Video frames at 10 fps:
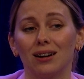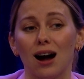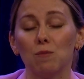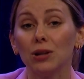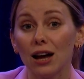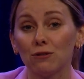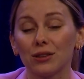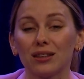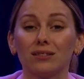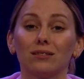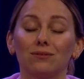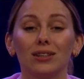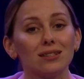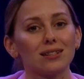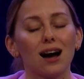apply for that
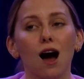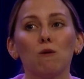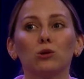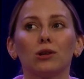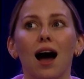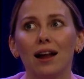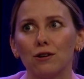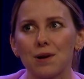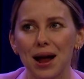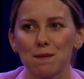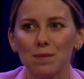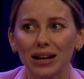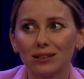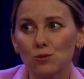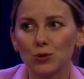visa, I would highly recommend,